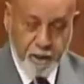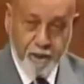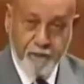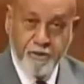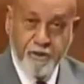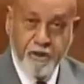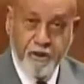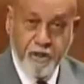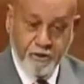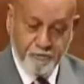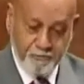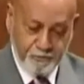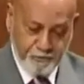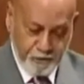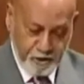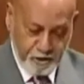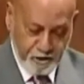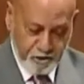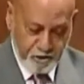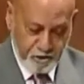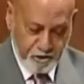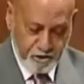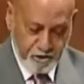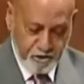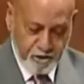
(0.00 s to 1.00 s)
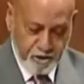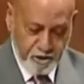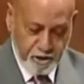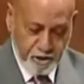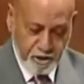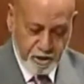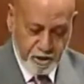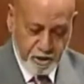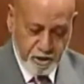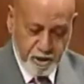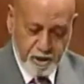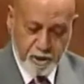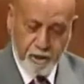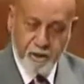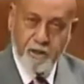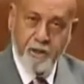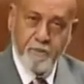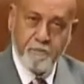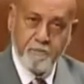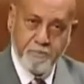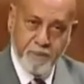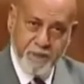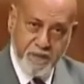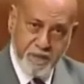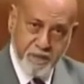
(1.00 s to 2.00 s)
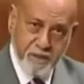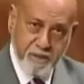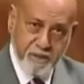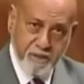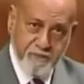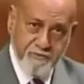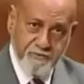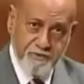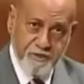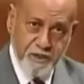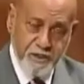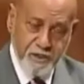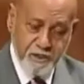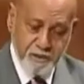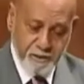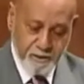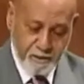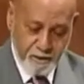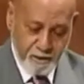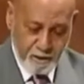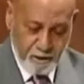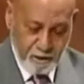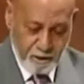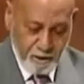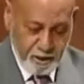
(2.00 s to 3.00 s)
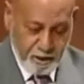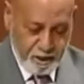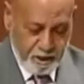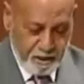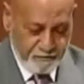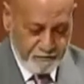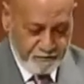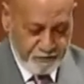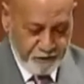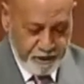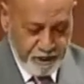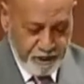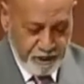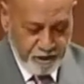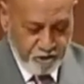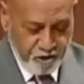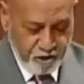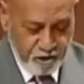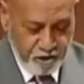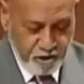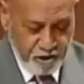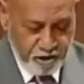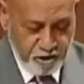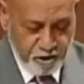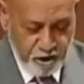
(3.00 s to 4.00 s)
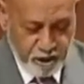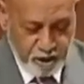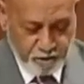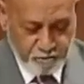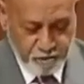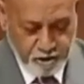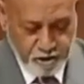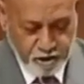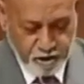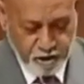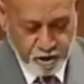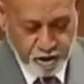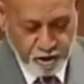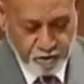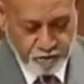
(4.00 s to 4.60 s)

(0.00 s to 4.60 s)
the efficiency, competitiveness, and financial integrity of